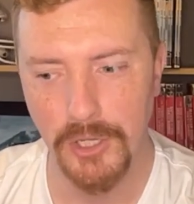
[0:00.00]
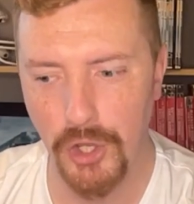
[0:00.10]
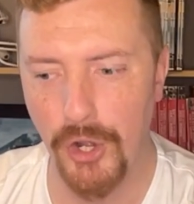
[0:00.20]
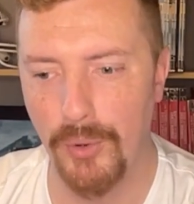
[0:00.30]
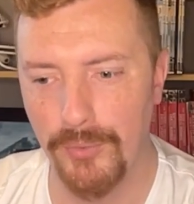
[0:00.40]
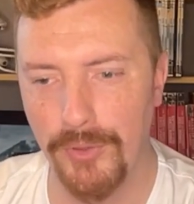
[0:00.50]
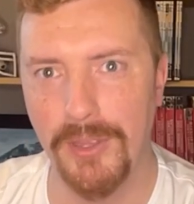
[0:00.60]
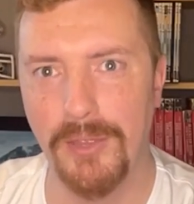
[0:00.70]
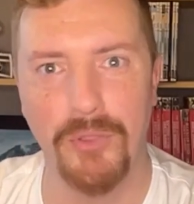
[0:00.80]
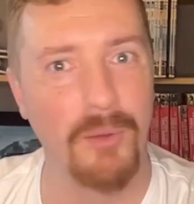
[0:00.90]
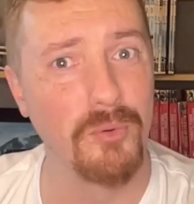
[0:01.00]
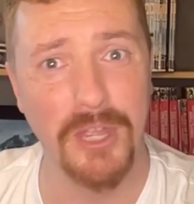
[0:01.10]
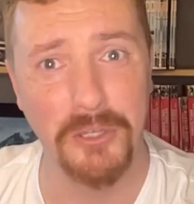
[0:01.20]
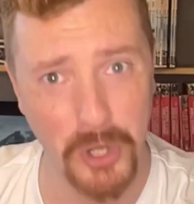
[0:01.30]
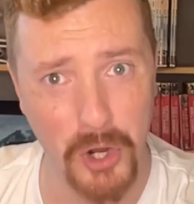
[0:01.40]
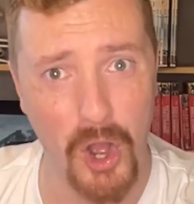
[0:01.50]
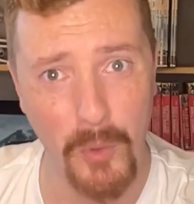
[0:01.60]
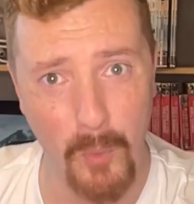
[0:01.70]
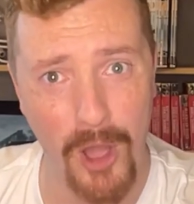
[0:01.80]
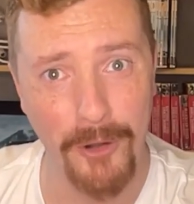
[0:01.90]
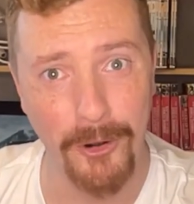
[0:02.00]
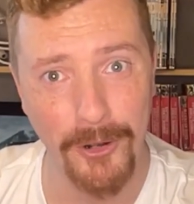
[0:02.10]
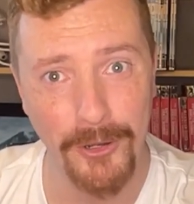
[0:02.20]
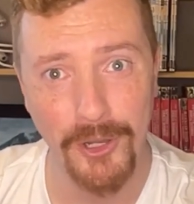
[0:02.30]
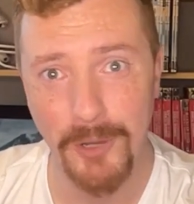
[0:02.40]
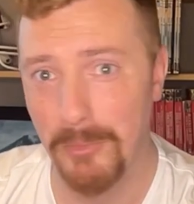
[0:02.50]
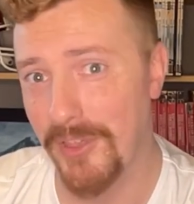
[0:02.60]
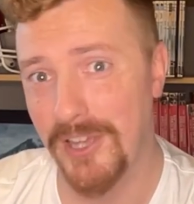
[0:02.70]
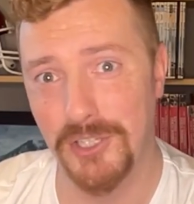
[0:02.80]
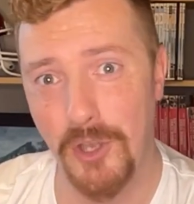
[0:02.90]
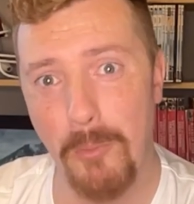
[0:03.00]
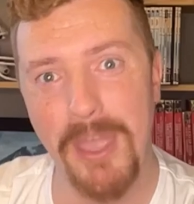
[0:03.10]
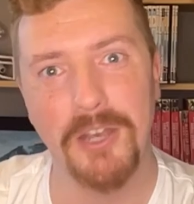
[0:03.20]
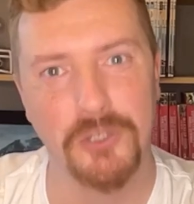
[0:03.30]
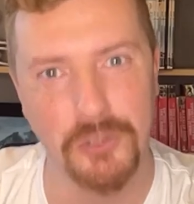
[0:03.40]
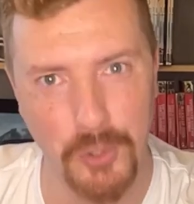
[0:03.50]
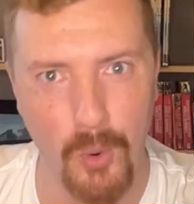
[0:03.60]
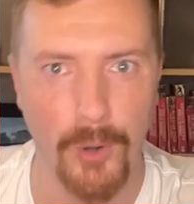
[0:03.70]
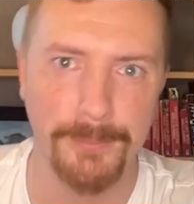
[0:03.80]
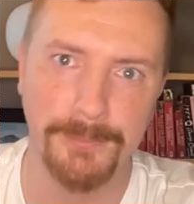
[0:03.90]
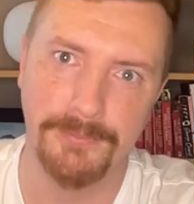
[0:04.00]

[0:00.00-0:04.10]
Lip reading: They took on water, but they still made it to shore.